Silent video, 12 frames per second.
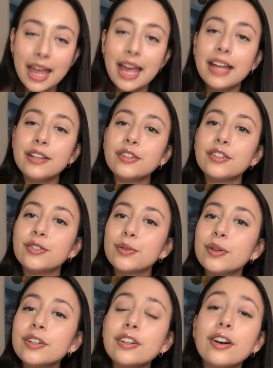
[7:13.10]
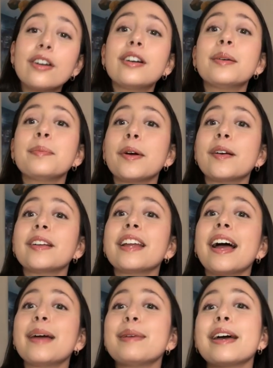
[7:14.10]
and George R.R. Martin,
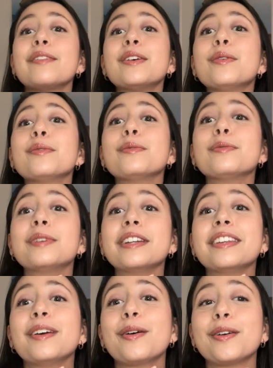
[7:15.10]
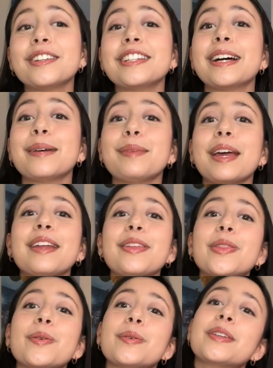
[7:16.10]
I'm having a really hard time getting
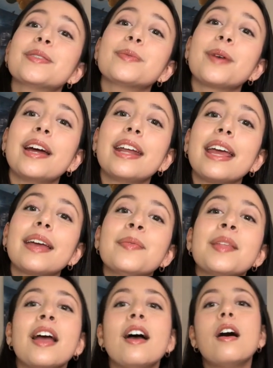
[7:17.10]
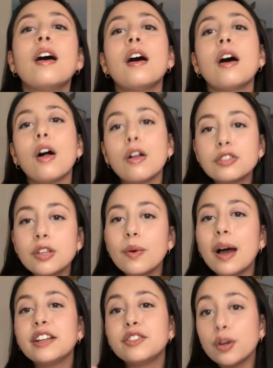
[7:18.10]
through his writing. Also,
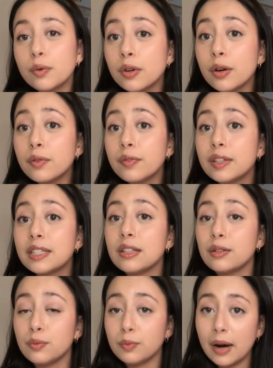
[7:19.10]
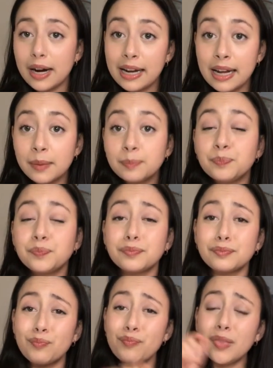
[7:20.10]
I don't know if it's his writing
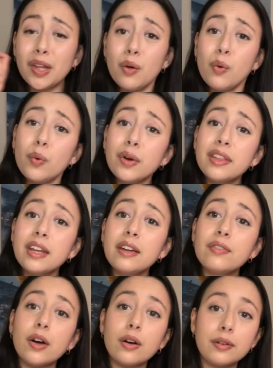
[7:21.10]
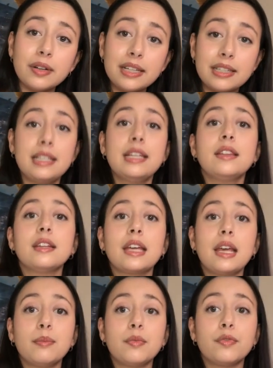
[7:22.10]
or that I've already seen the
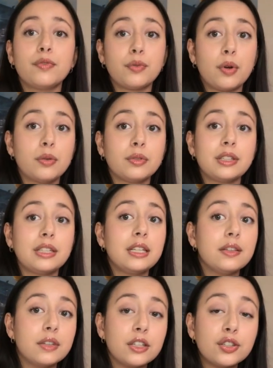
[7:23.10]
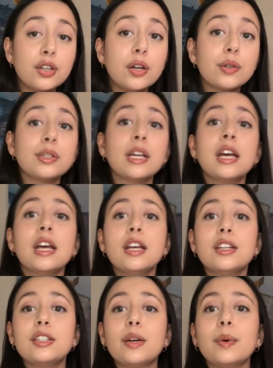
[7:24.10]
Game of Thrones TV shows,
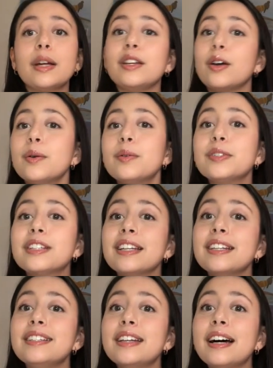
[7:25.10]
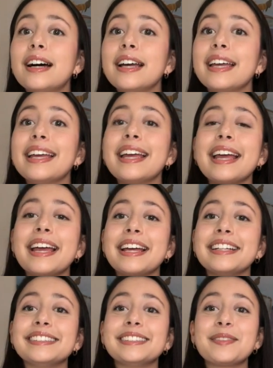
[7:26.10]
so I know who's gonna die,
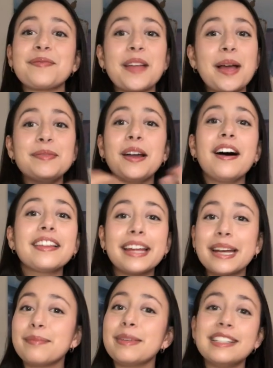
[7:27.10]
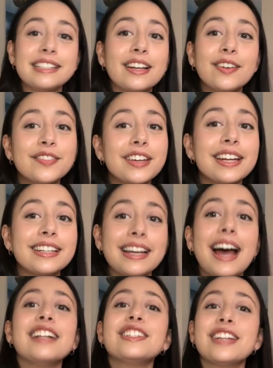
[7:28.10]
and I'm not letting myself get
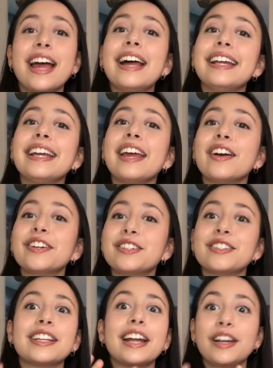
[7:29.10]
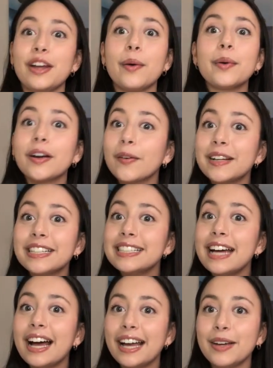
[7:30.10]
attached to any characters that I know are going to
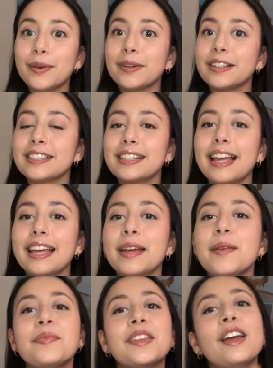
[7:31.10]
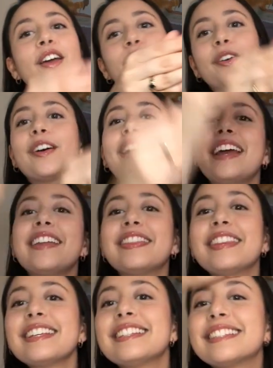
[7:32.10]
die, or it's like, great,
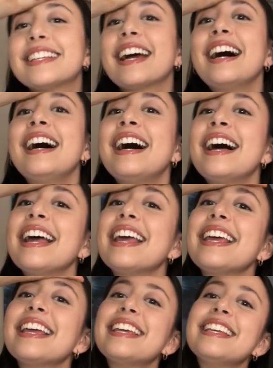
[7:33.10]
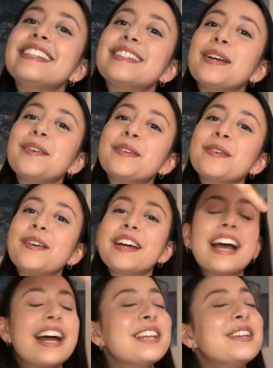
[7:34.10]
this guy, he's so annoying,
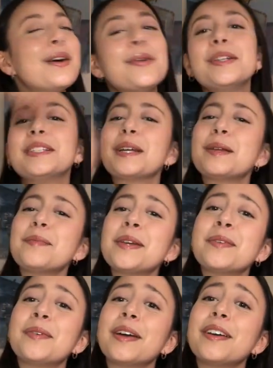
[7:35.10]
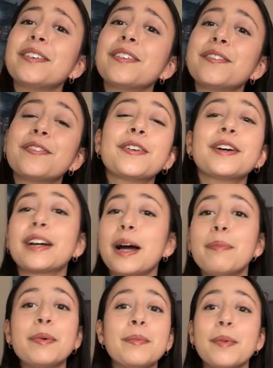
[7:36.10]
I know he's gonna be annoying for a
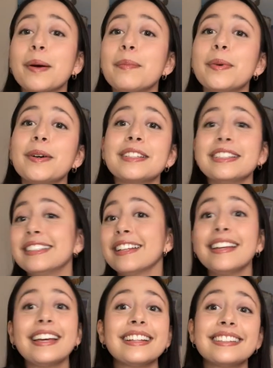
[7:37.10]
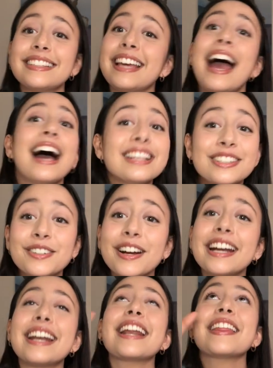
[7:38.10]
couple more books until he gets
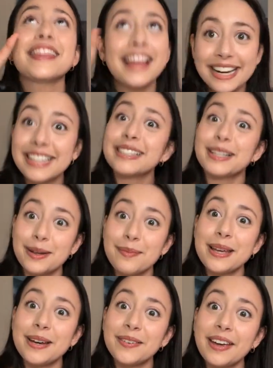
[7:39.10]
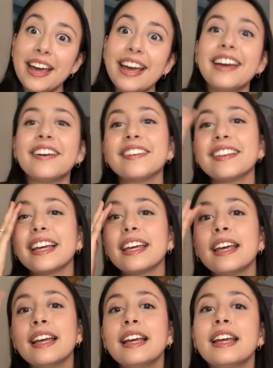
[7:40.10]
castrated and then he's gonna be okay. Or like,
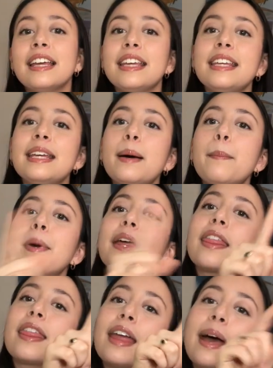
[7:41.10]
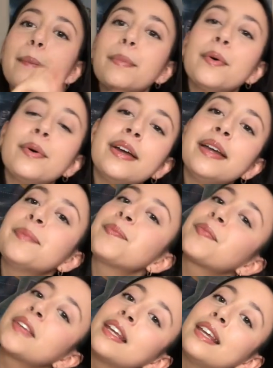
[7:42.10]
yep, that boy,
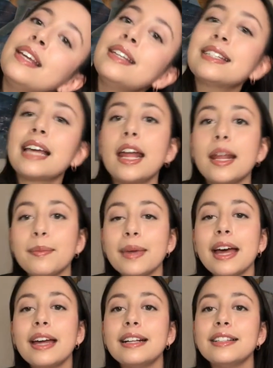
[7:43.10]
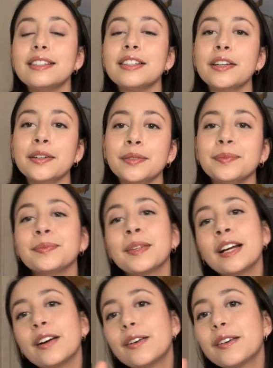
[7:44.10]
he's getting beheaded soon.
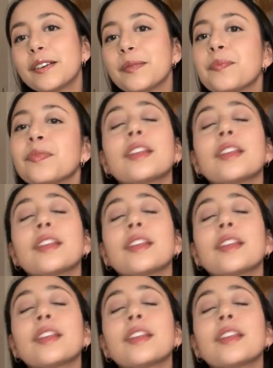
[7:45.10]
Or